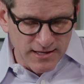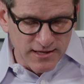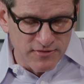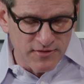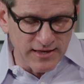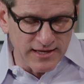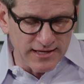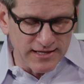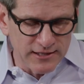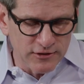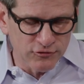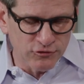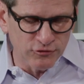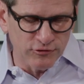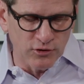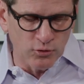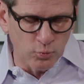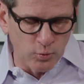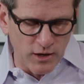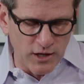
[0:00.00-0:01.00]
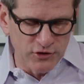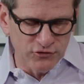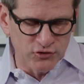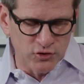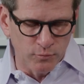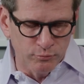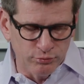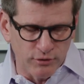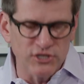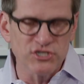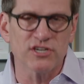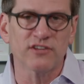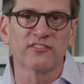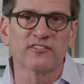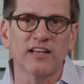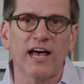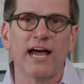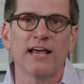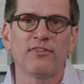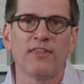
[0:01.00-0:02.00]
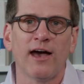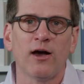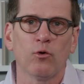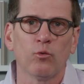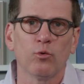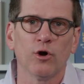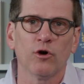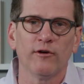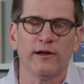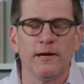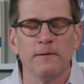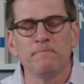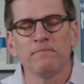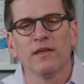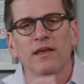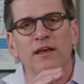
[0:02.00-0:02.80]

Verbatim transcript: the easier it was to brush aside that worry.